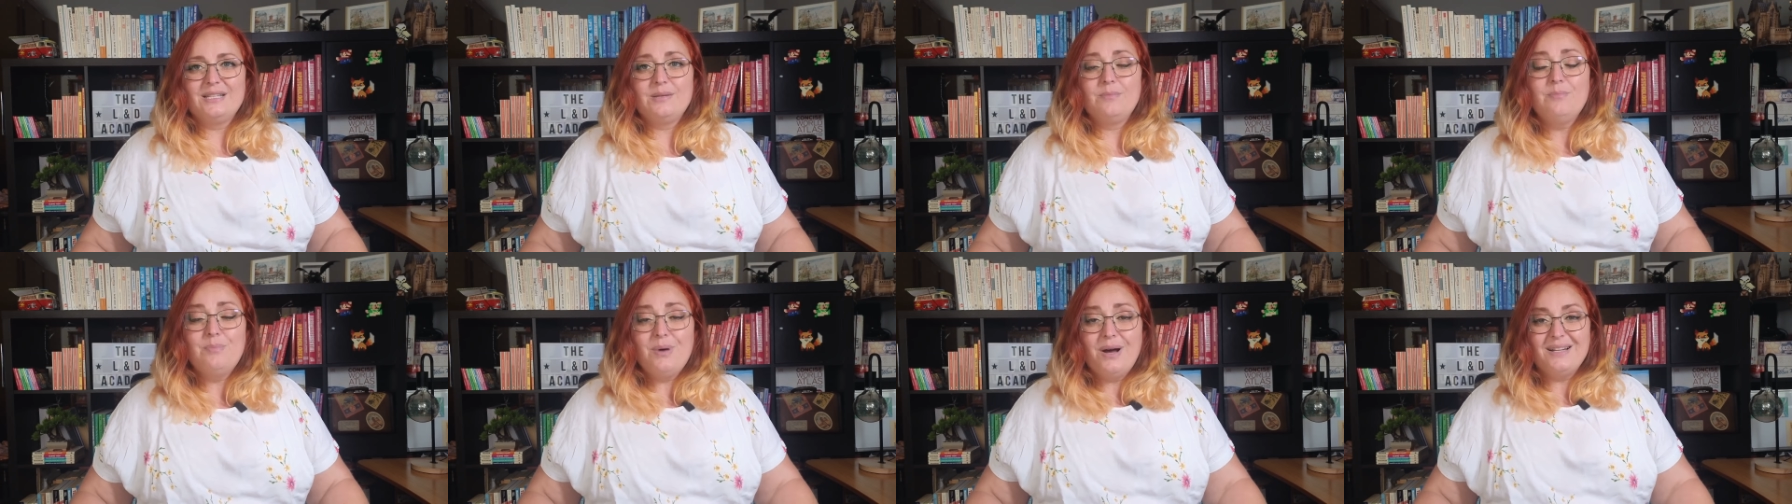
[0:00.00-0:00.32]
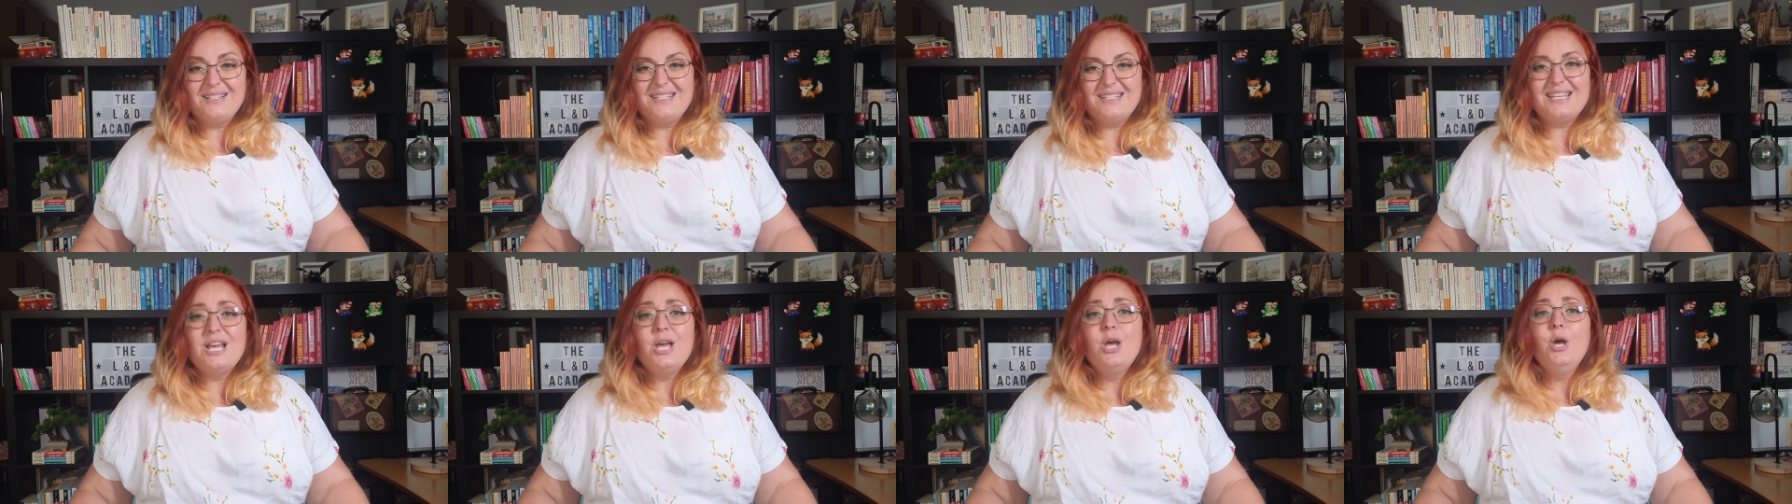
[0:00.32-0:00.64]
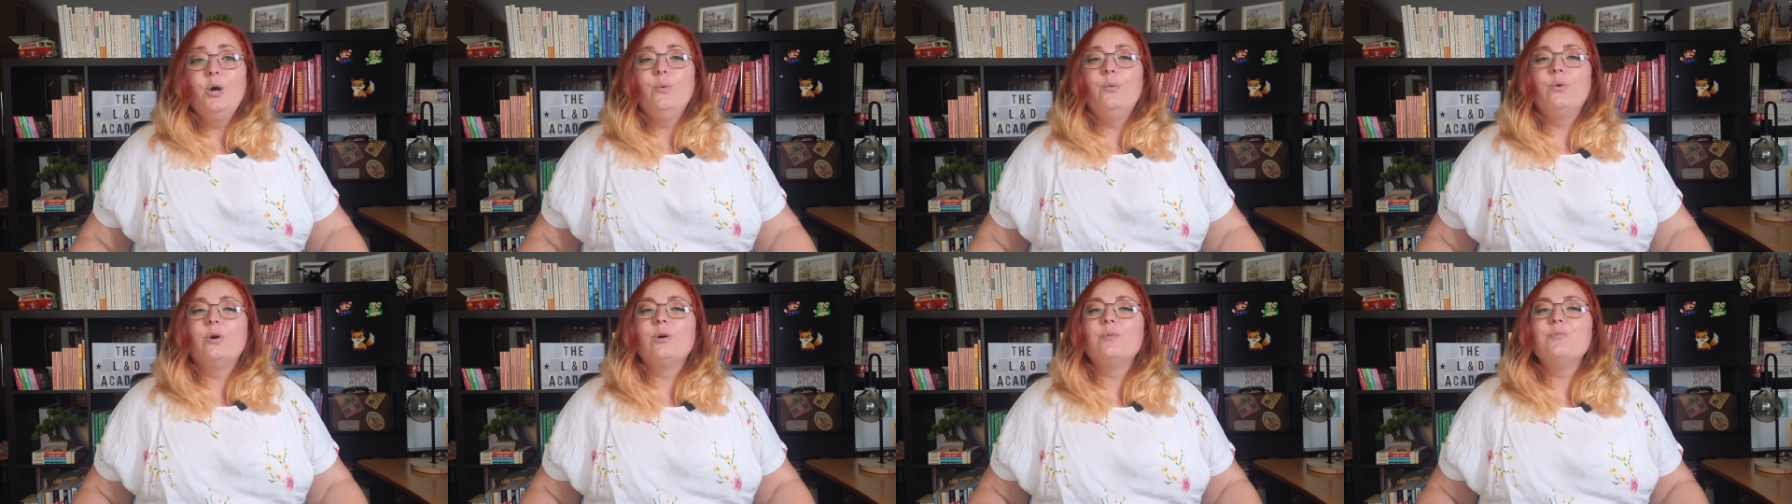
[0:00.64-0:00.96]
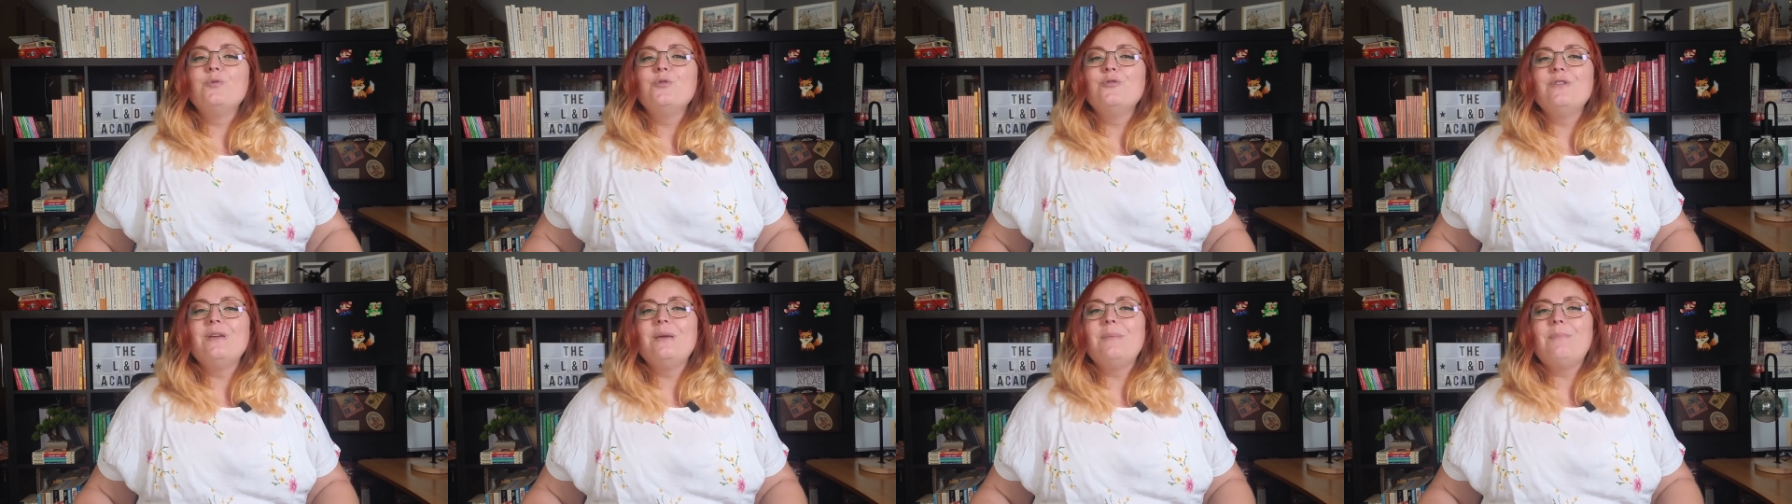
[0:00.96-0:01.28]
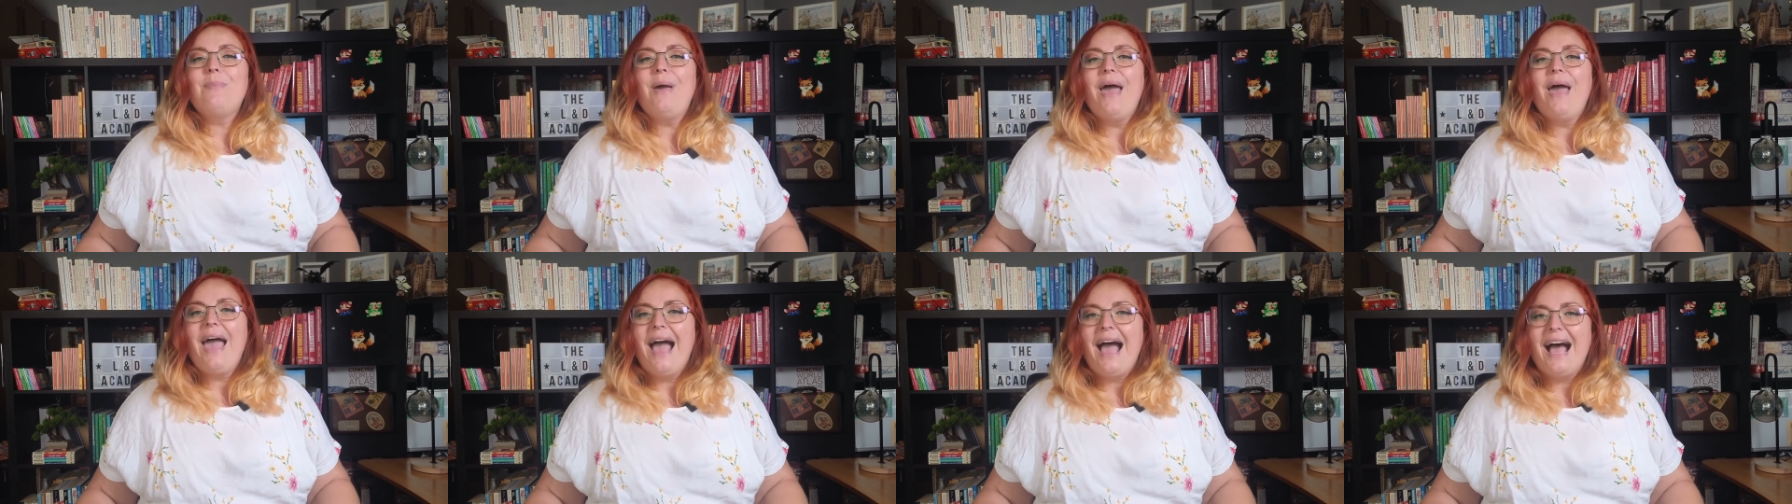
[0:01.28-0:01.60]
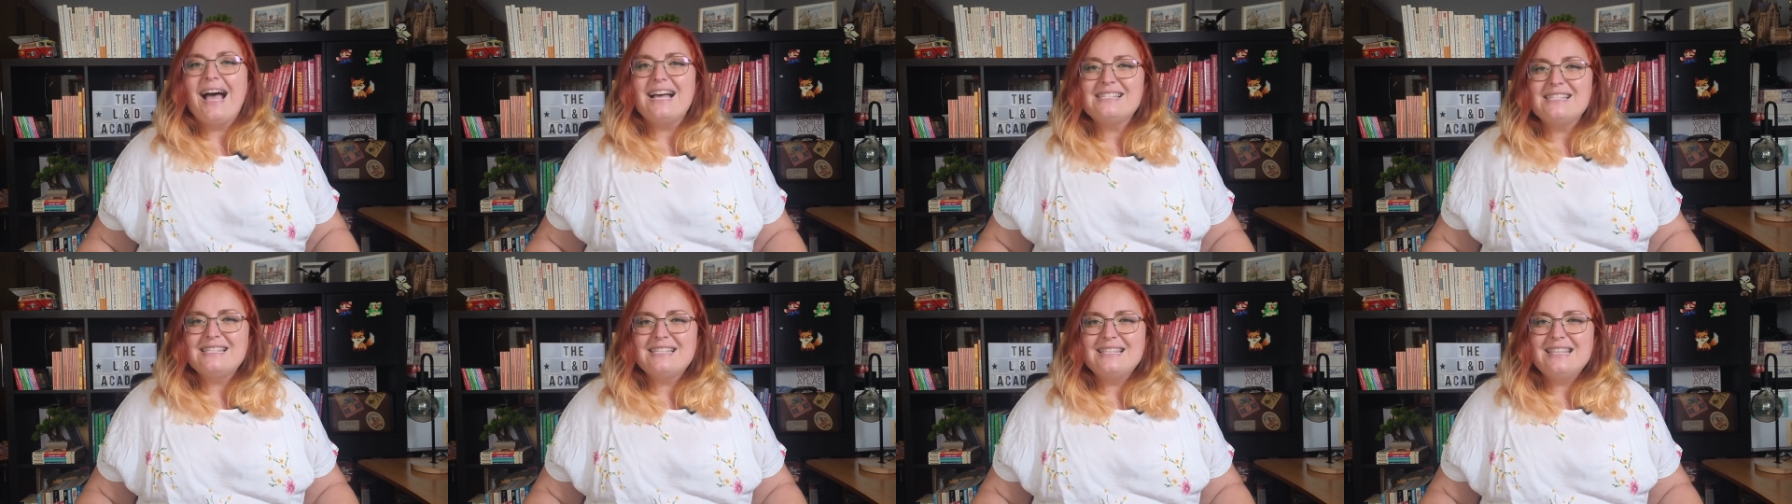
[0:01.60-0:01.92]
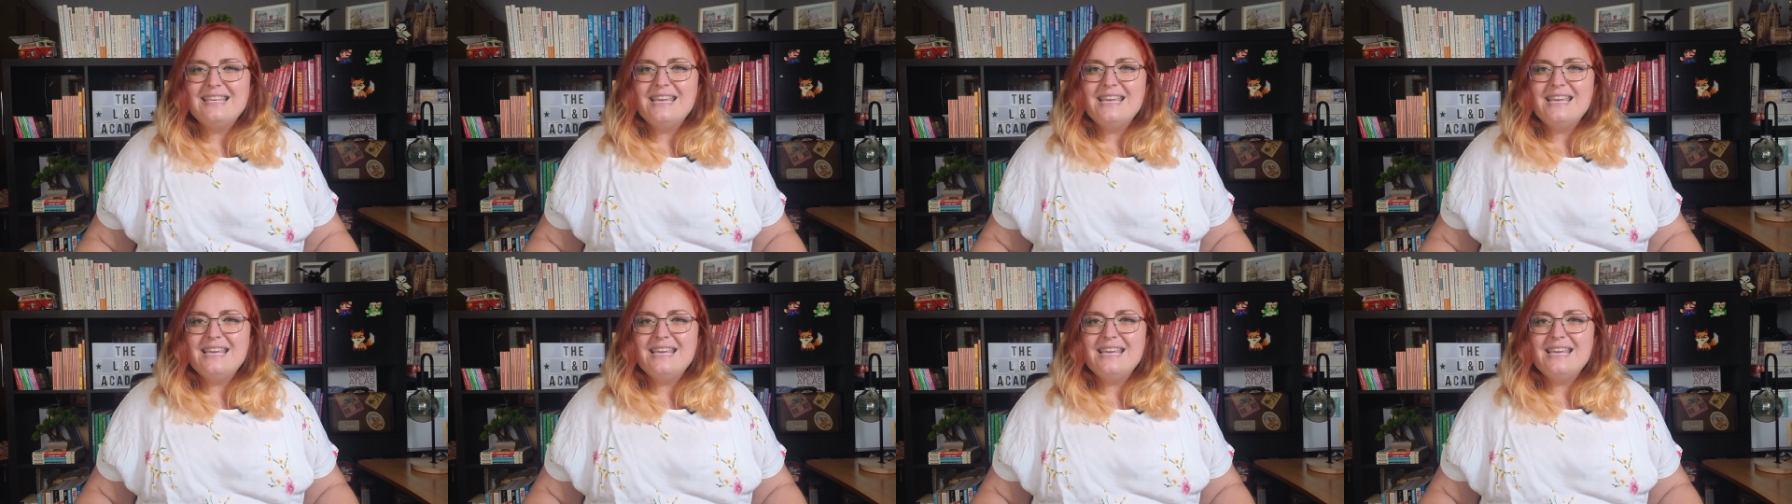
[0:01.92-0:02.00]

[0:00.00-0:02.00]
But we're moving past